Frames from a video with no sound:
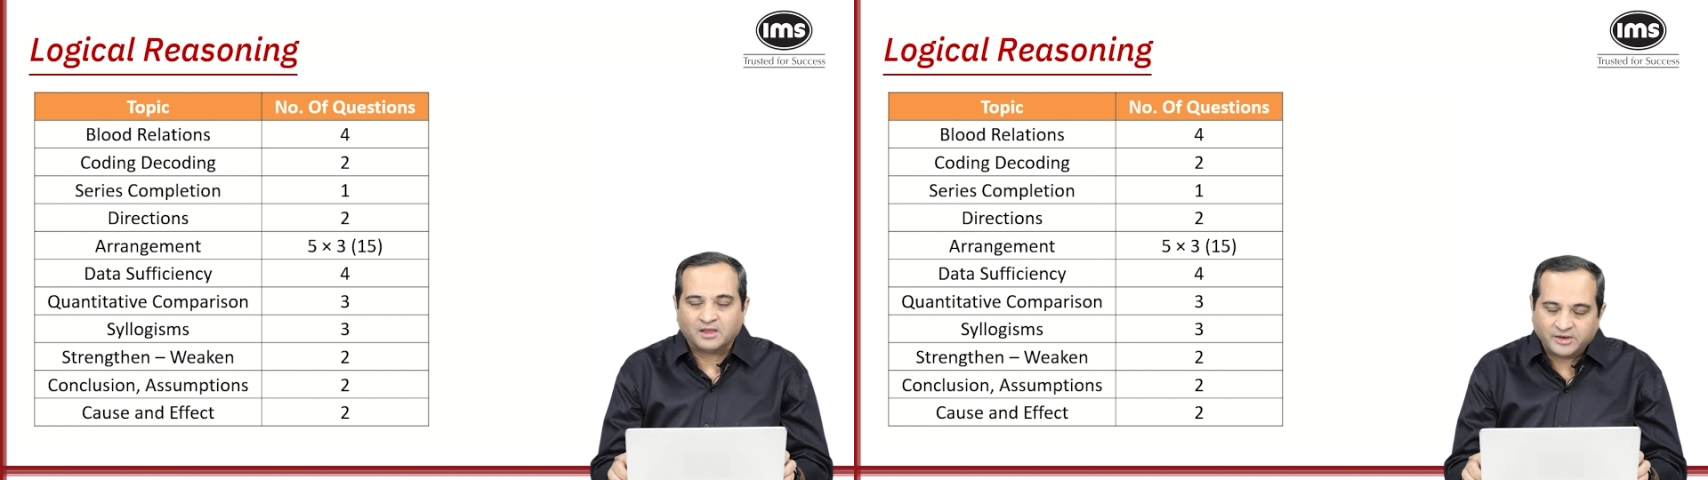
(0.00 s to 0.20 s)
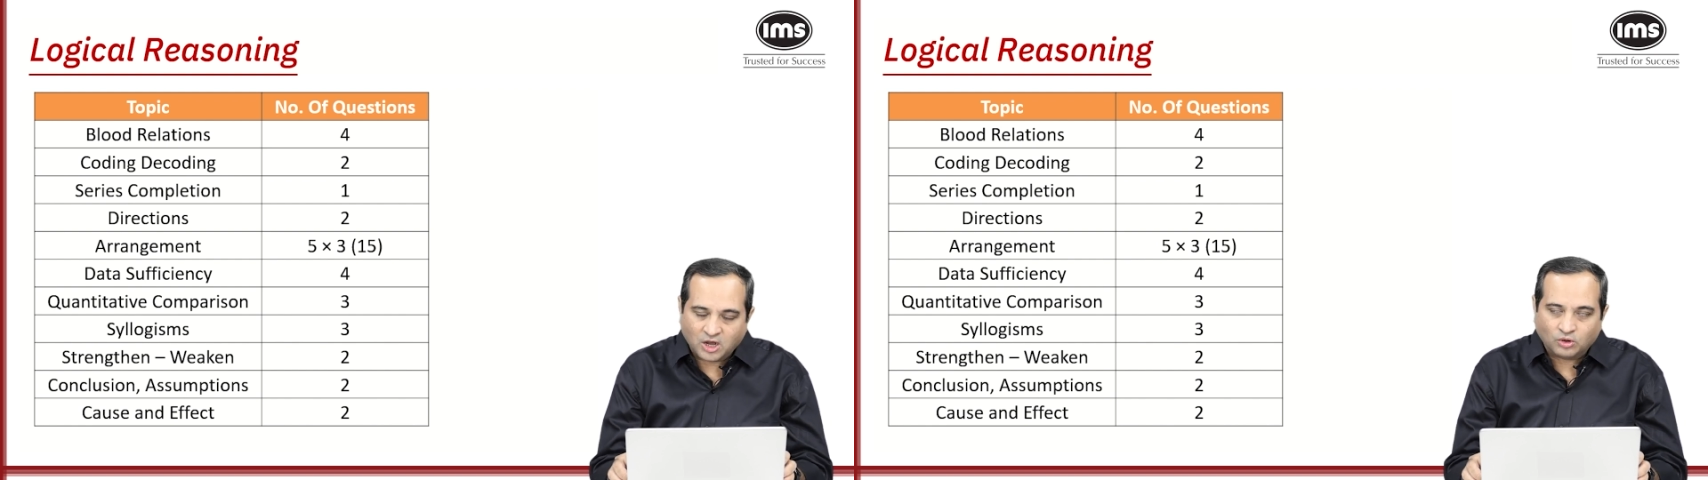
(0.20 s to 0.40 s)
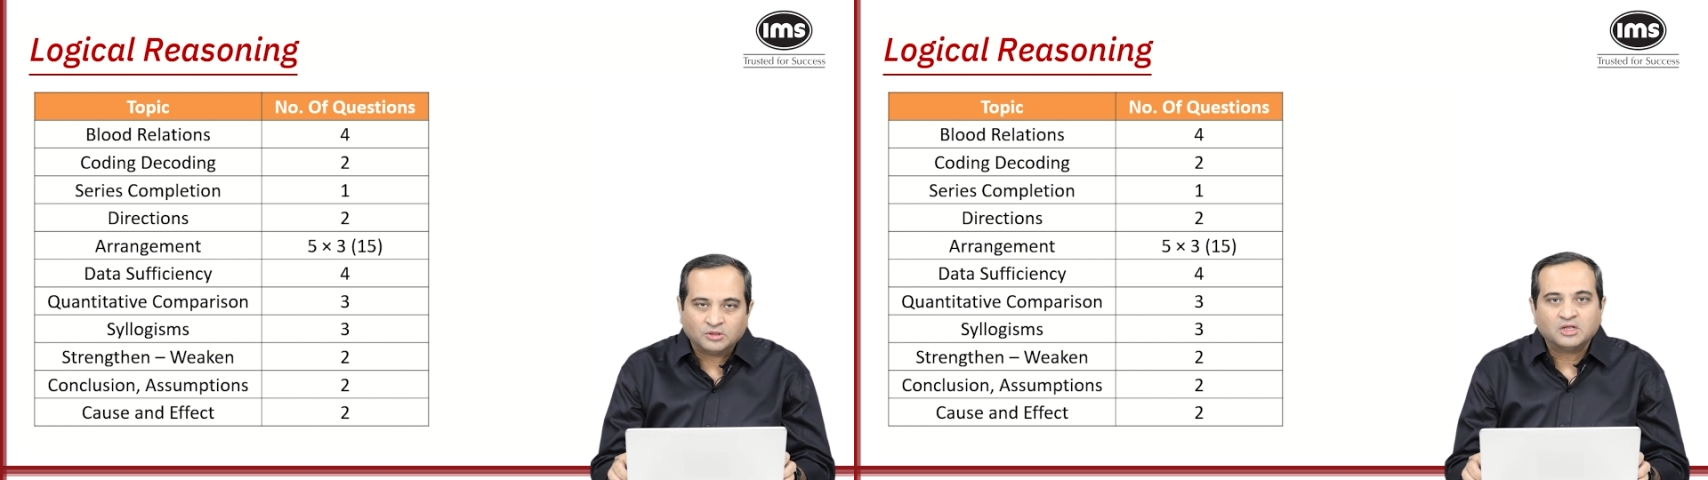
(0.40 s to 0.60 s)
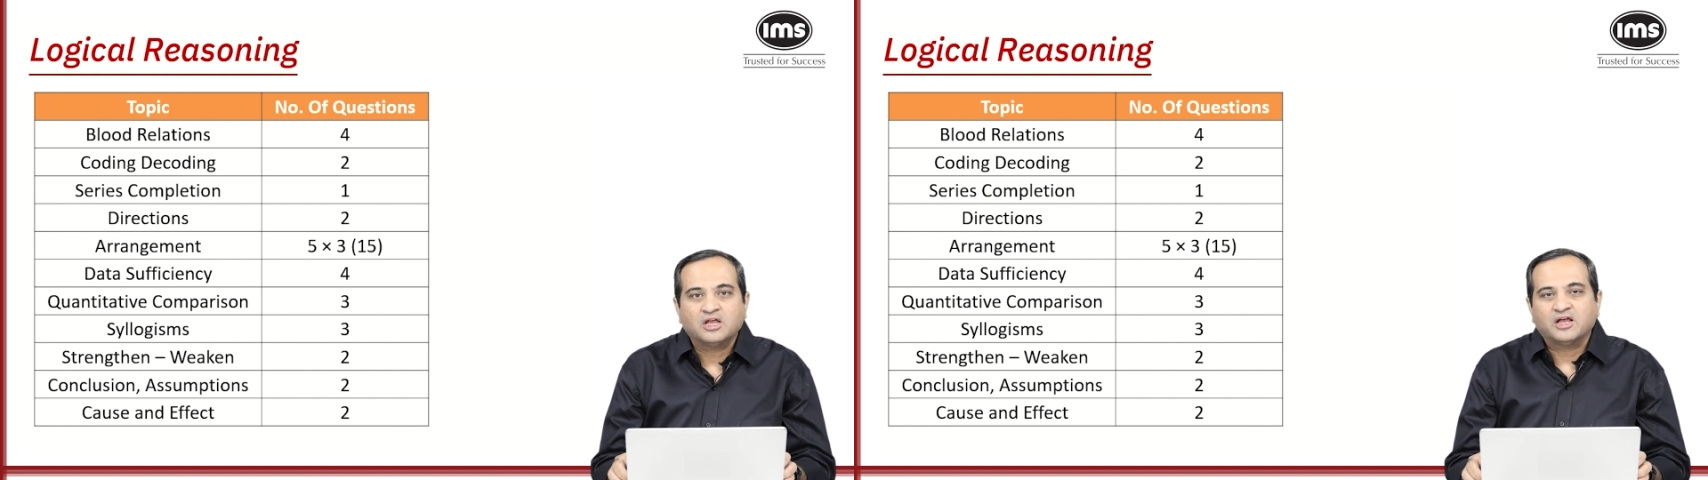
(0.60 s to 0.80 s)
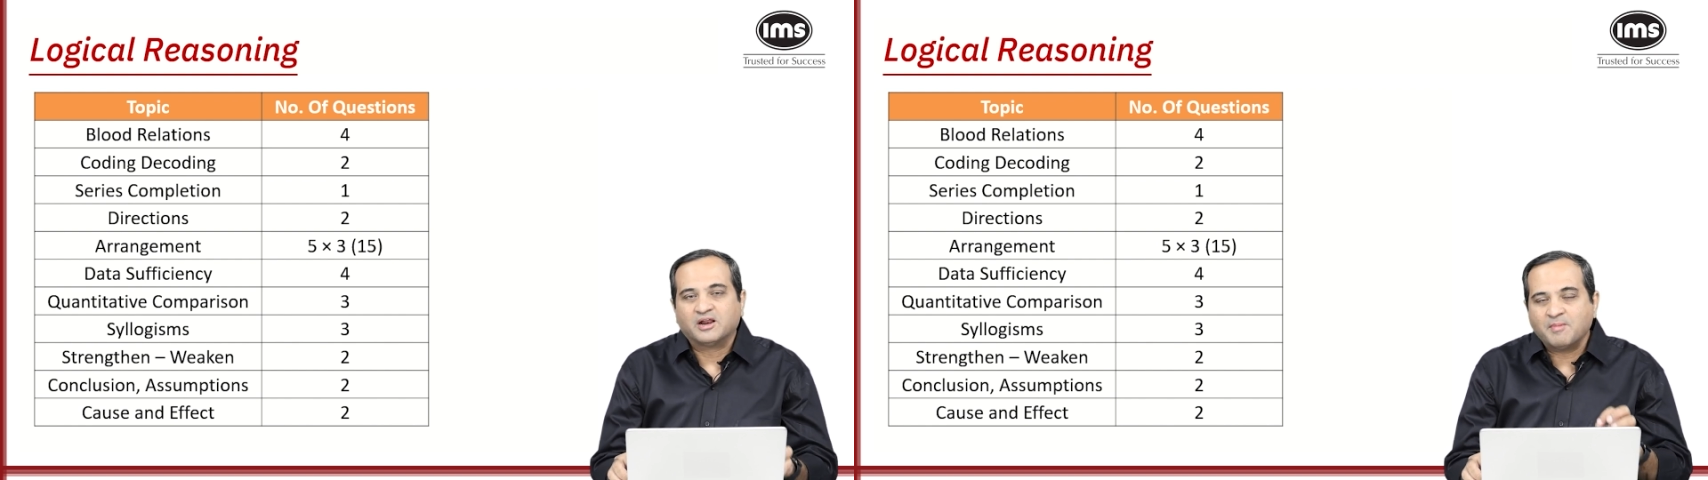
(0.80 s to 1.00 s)
Now,
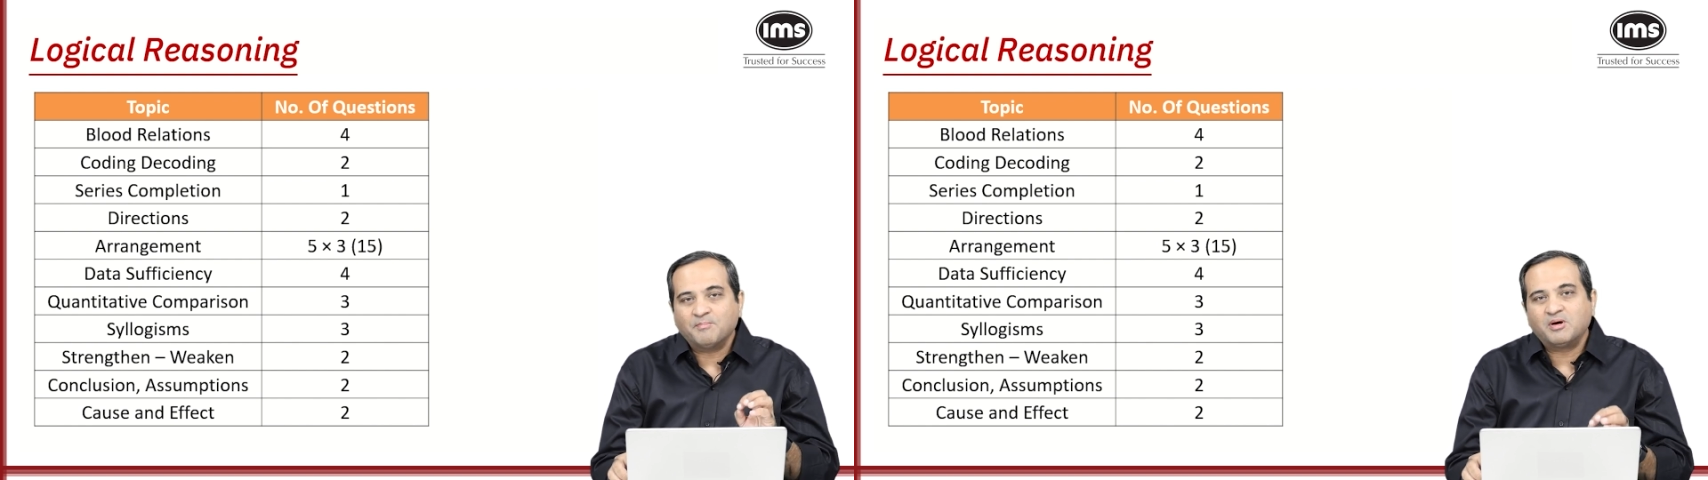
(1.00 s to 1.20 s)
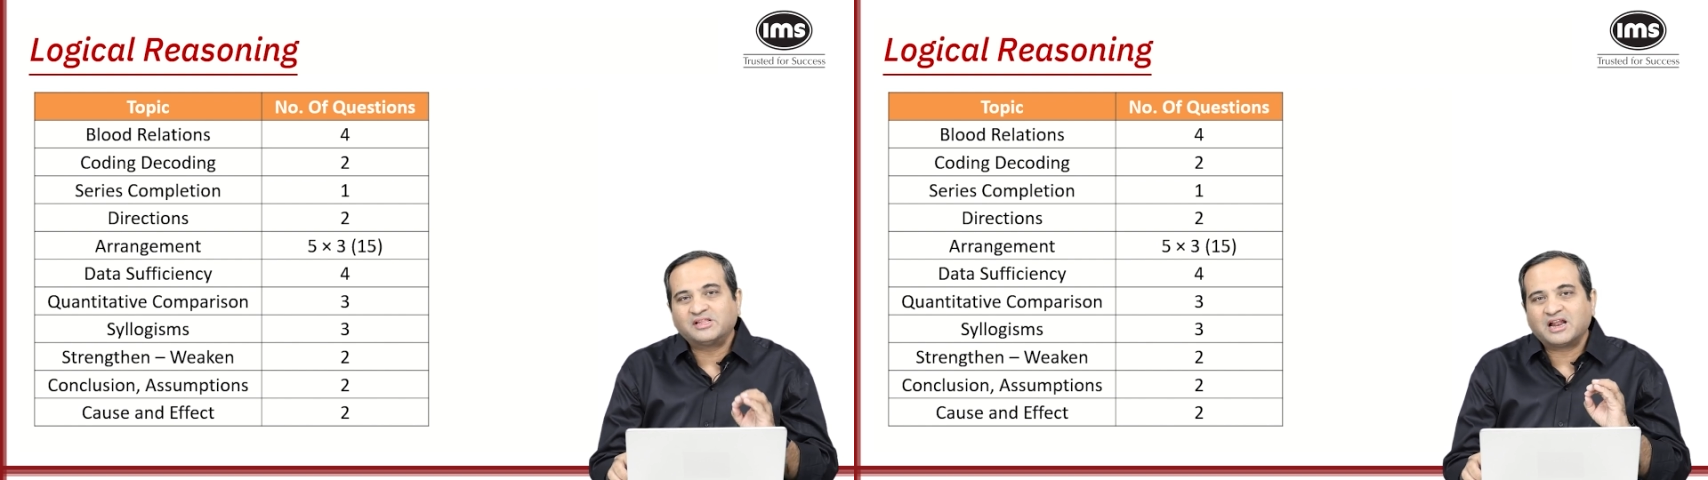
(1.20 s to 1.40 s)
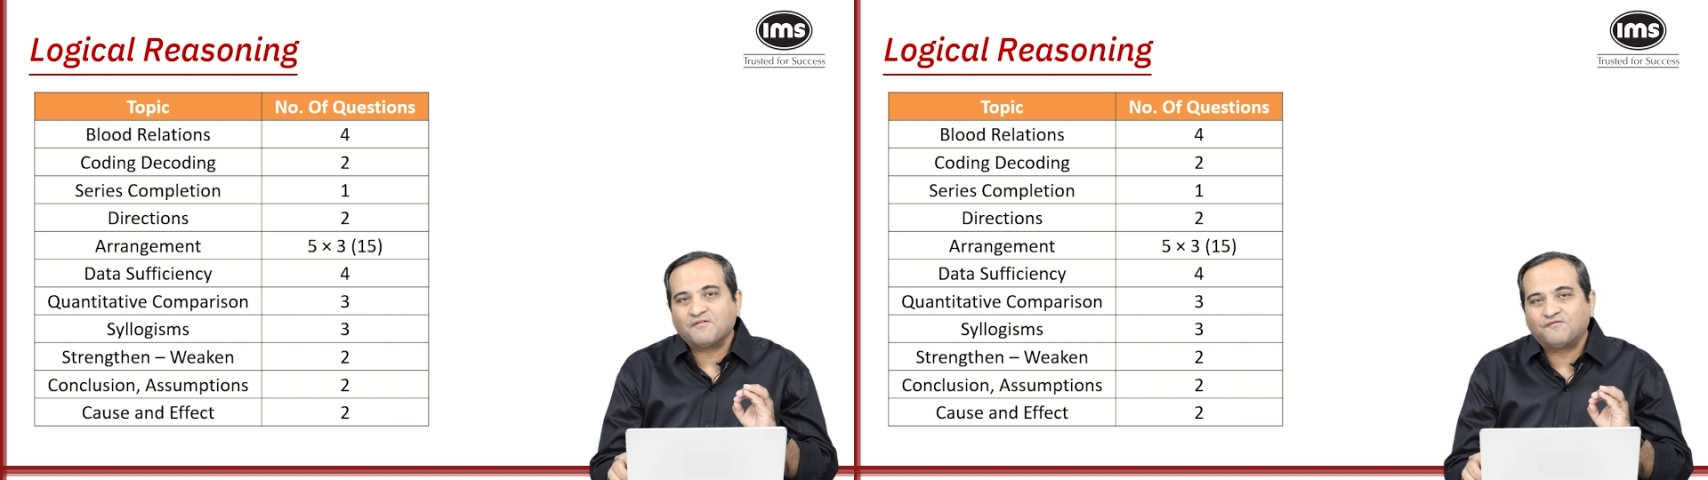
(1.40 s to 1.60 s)
remember there are